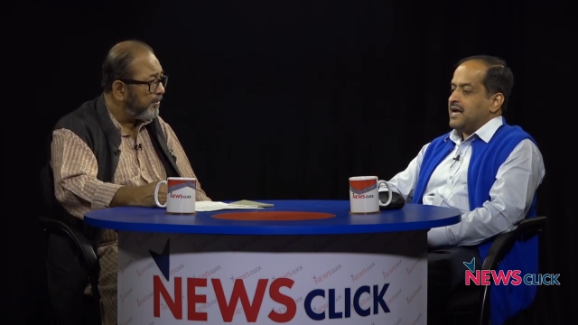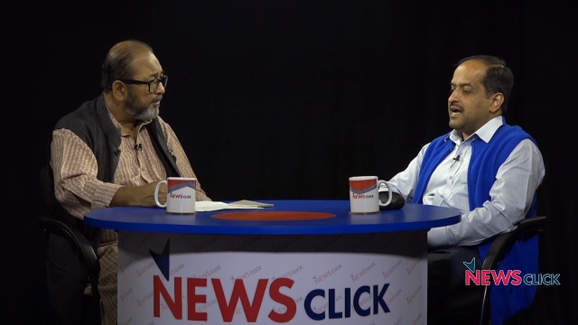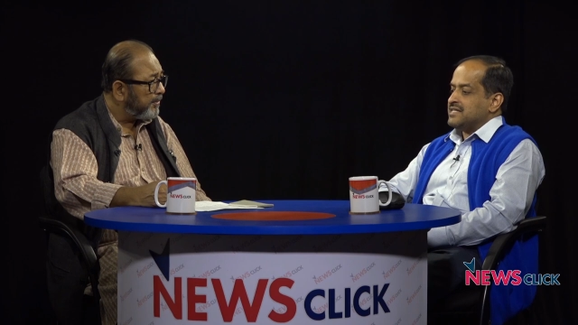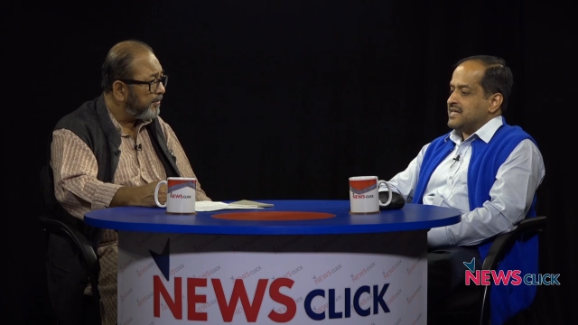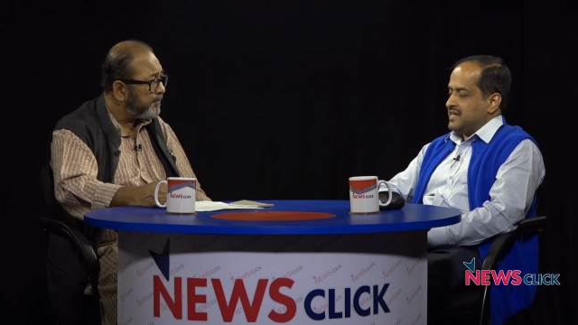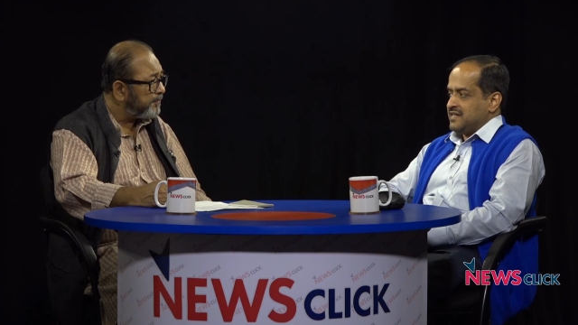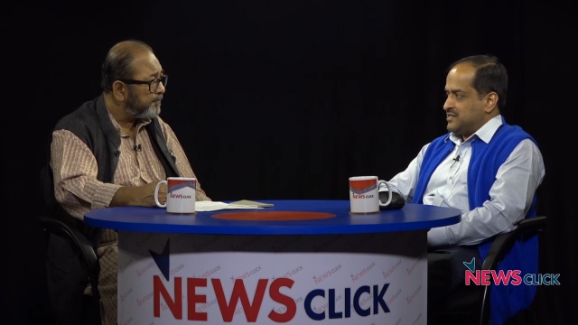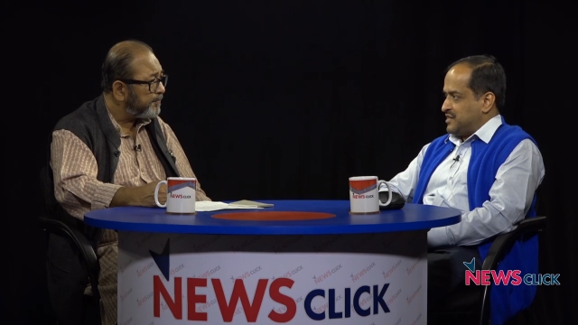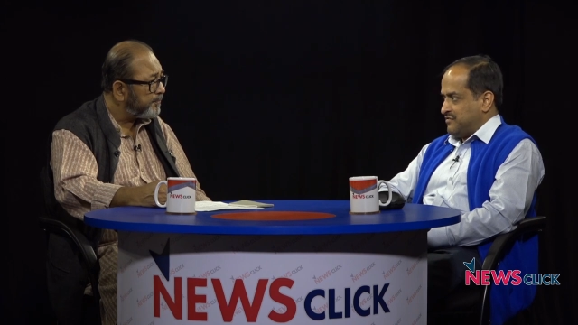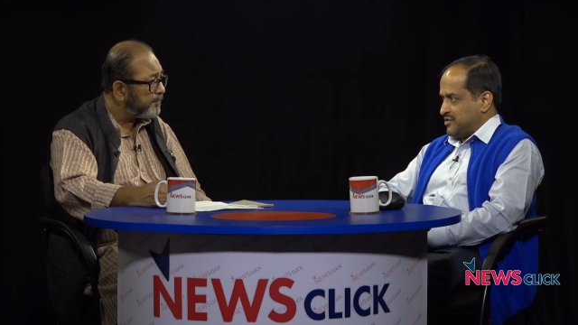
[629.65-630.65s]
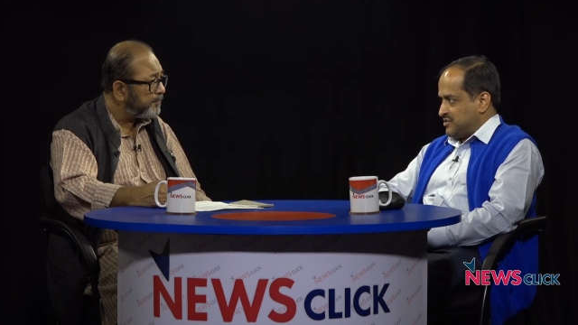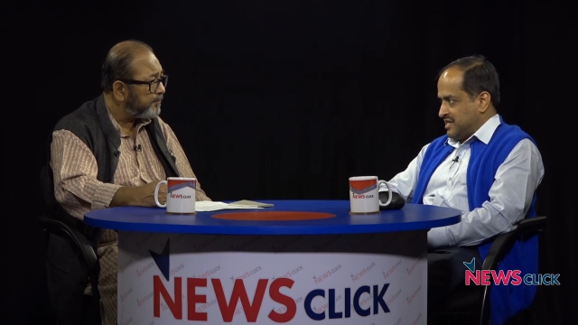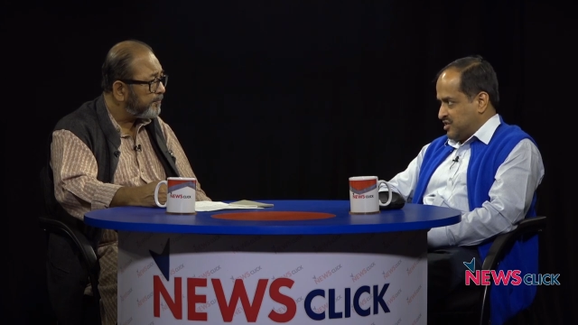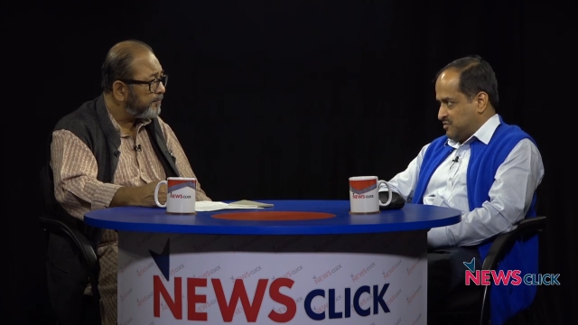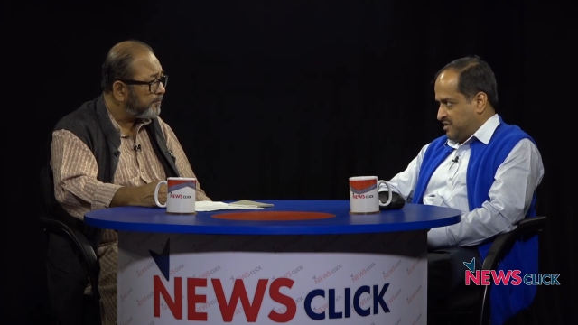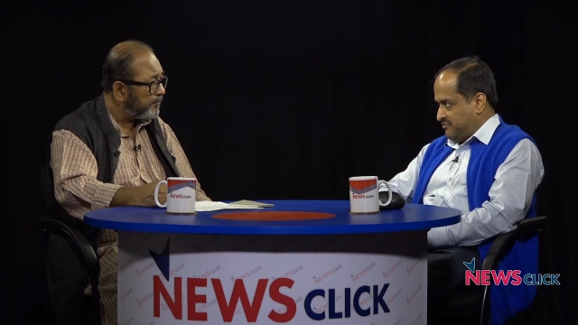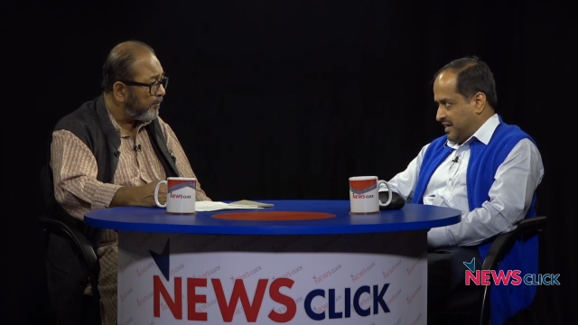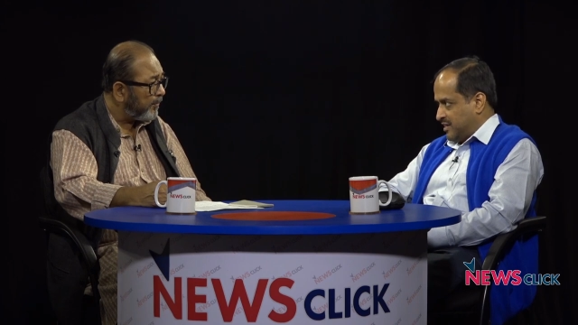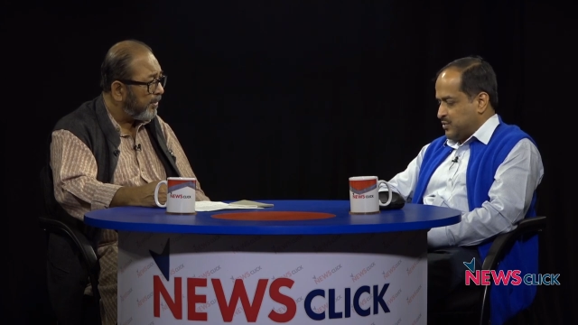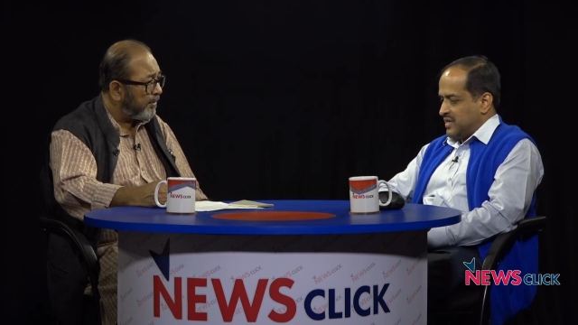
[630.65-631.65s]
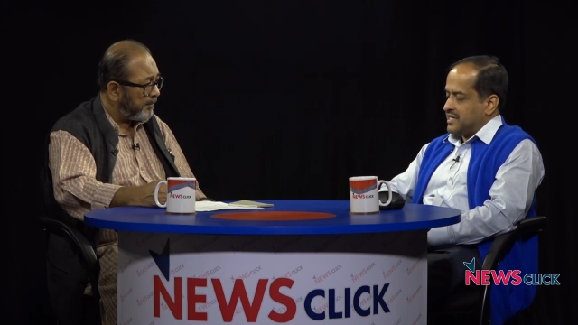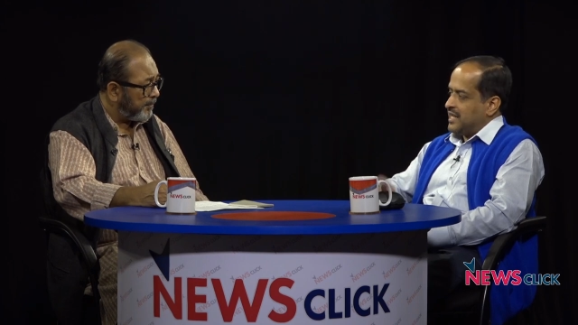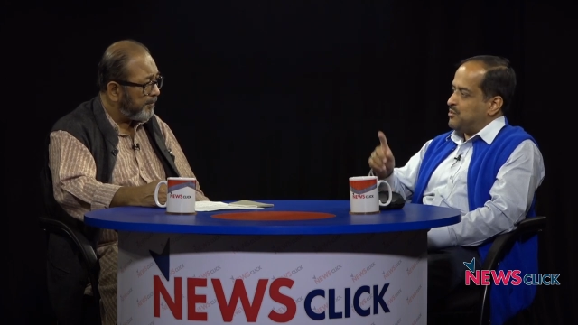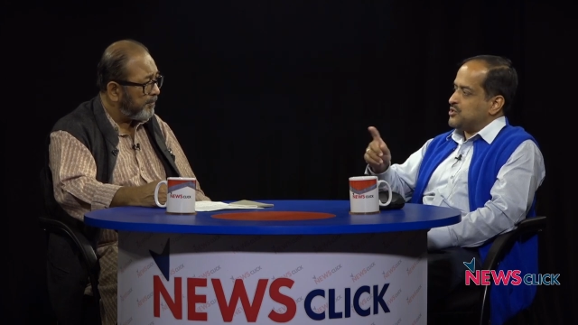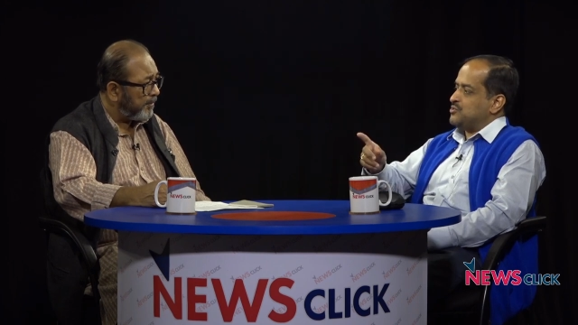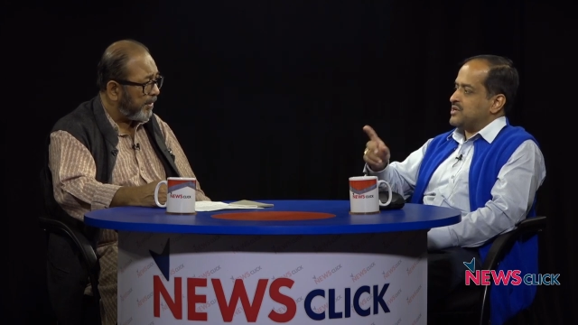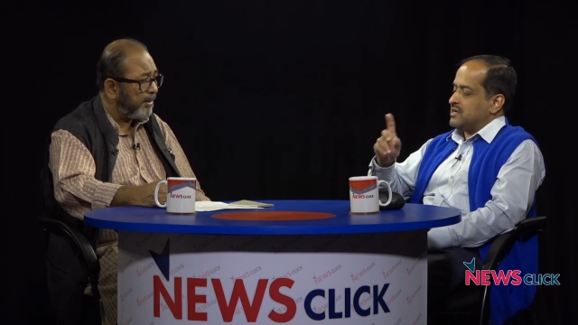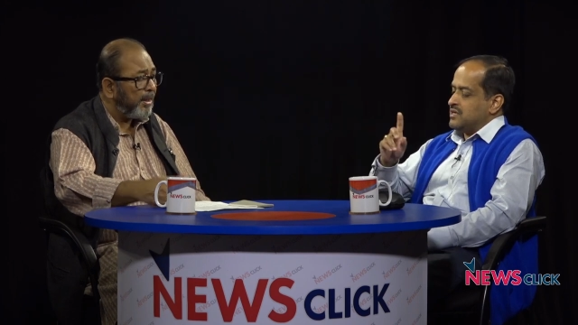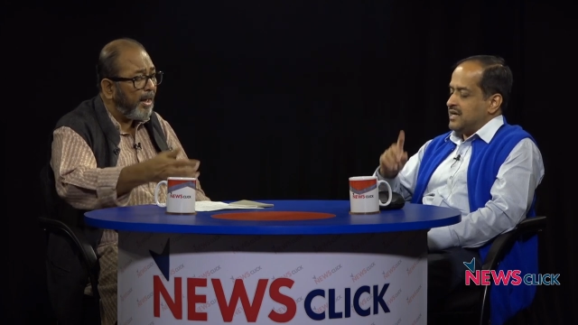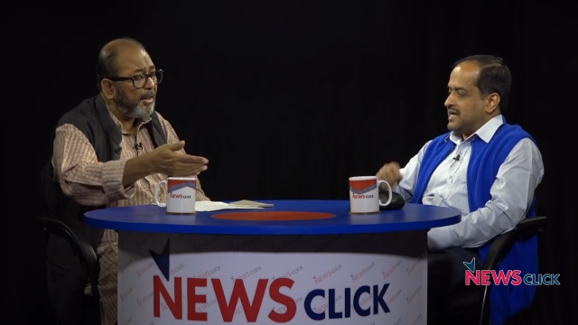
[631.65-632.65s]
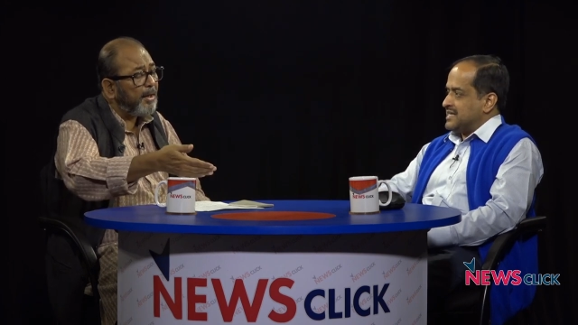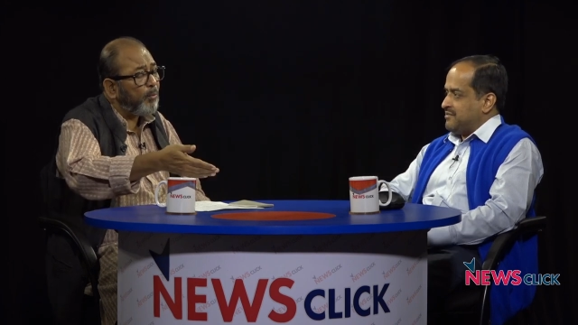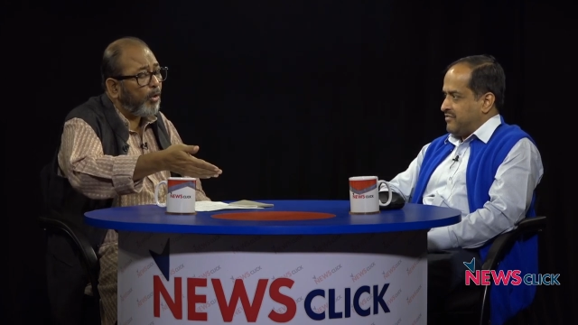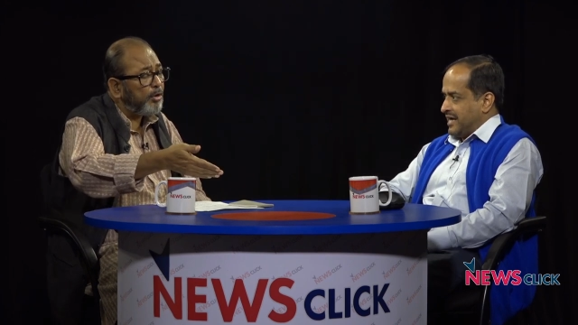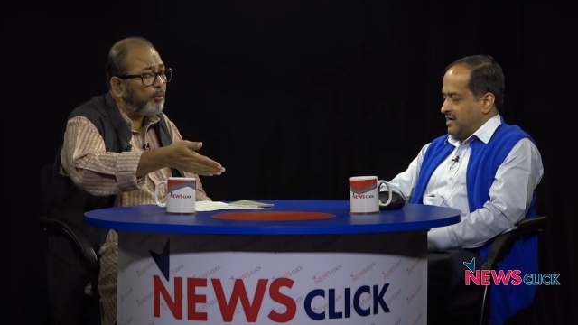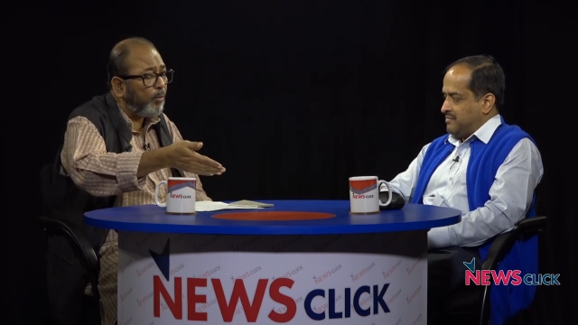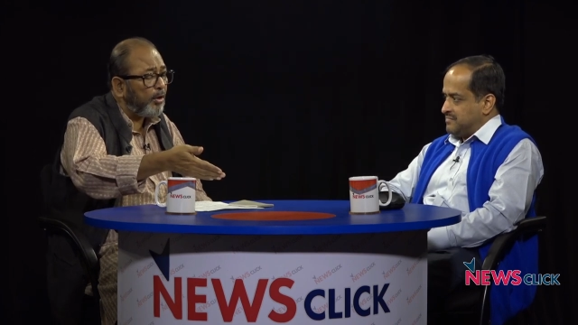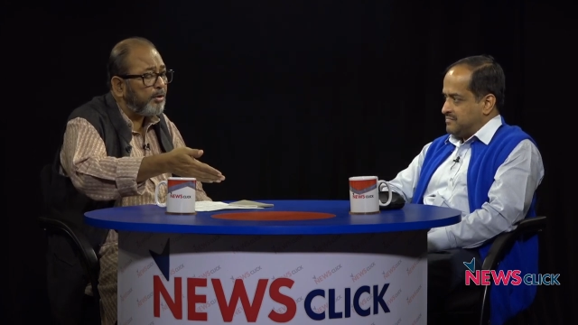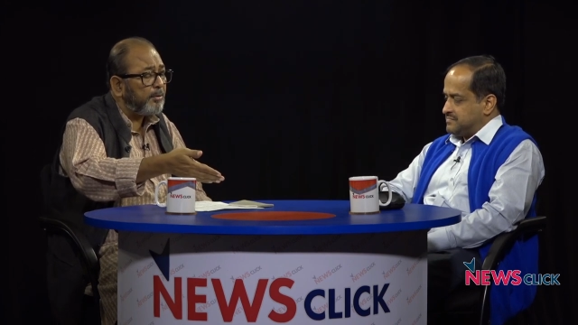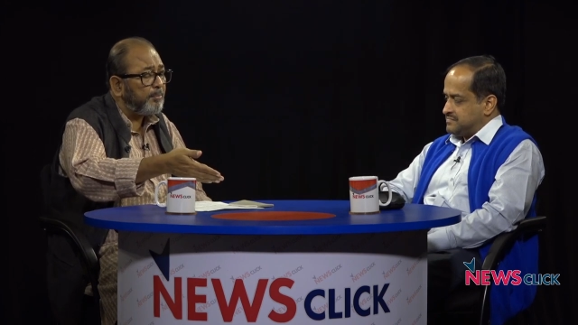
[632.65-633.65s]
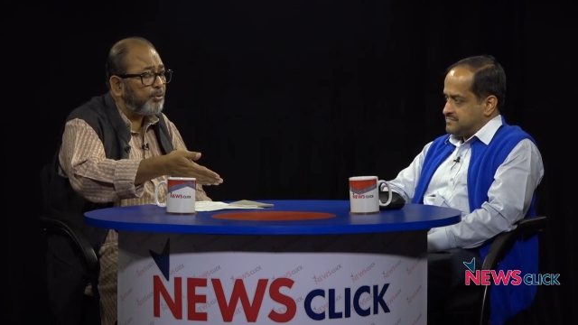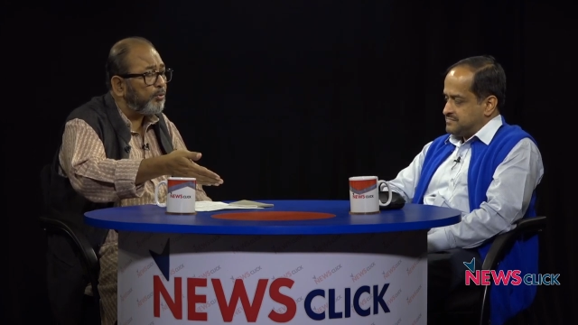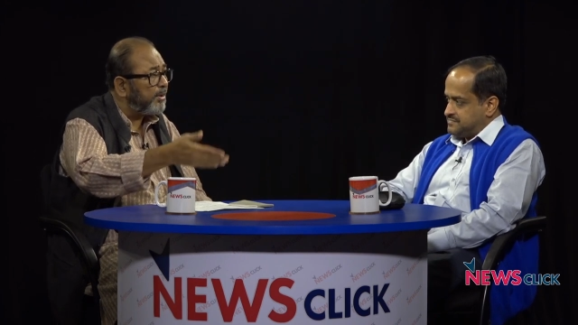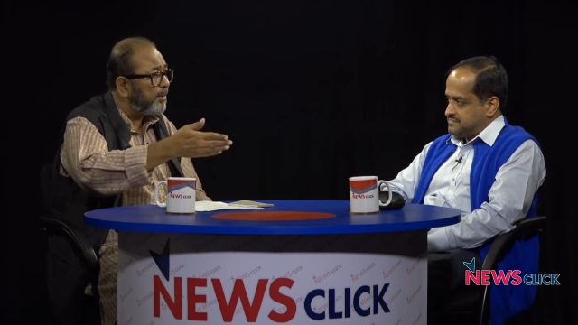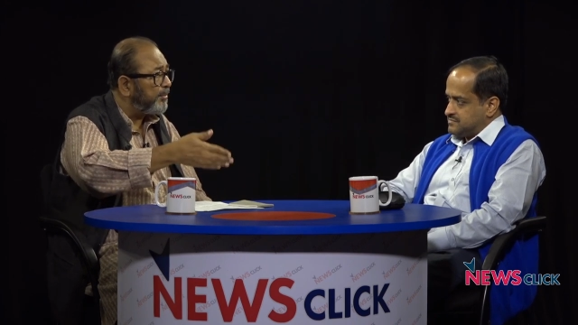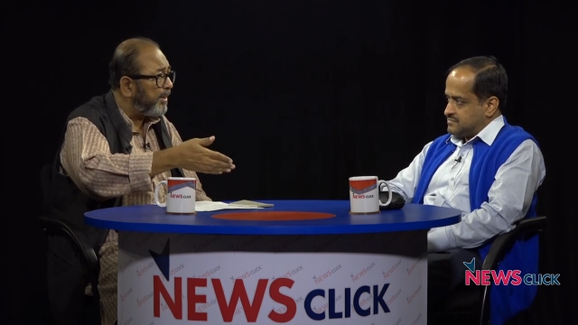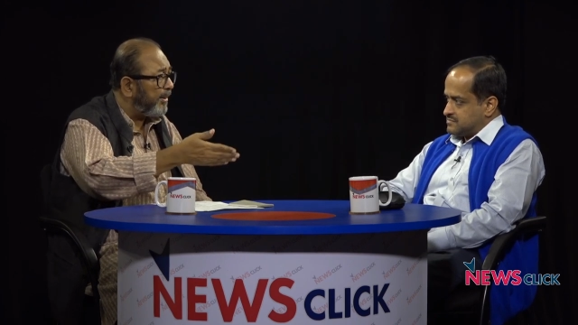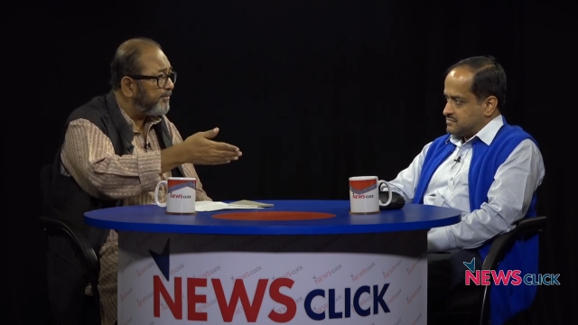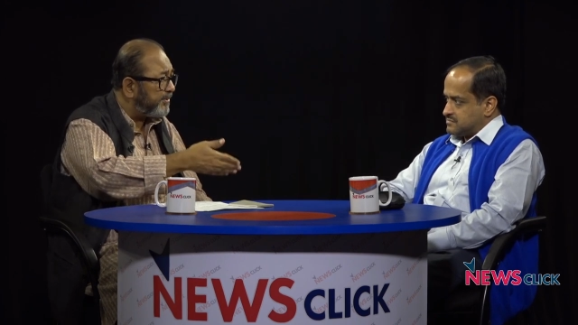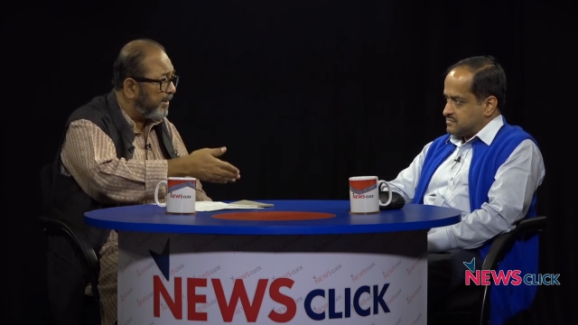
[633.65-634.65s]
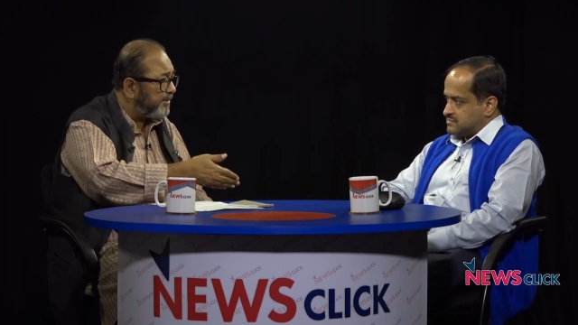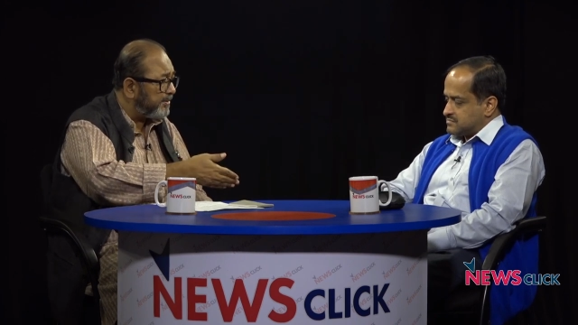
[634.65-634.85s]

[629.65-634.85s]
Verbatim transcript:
Speaker 1: And there, there is a reference to that Kashmir file. So I said I want to look right. and at that. What file. what Bucher may have said